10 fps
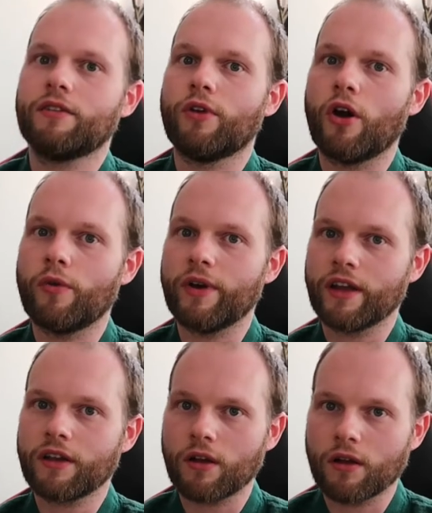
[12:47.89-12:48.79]

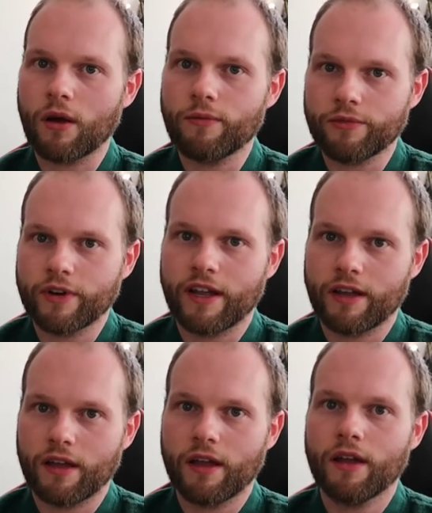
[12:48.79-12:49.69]
growing,
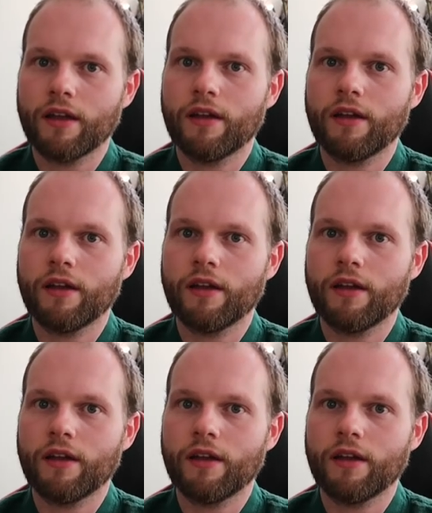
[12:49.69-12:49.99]
comforting uh,